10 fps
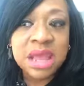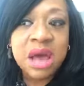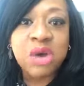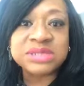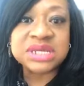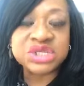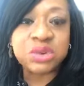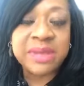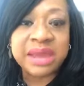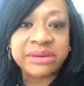
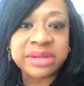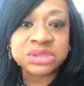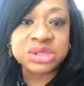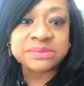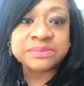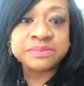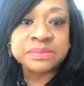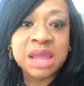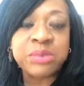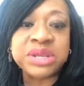homosexual marriage,
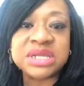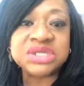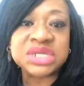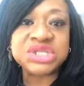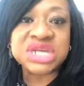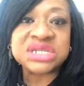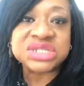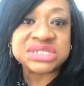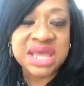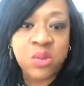putting the
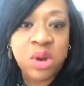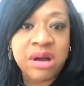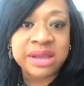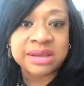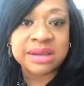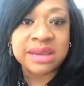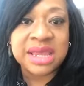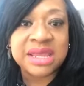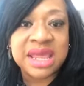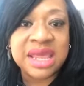judges they want
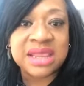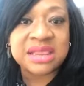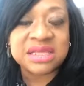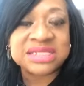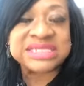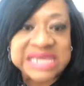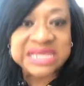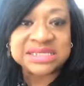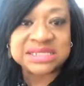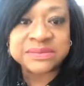in the
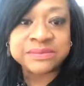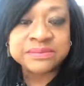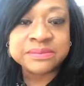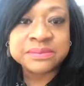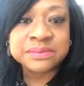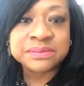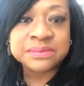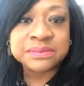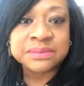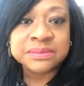seats,
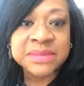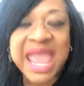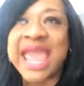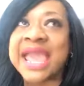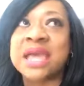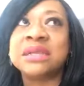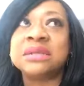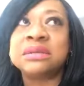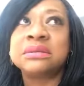and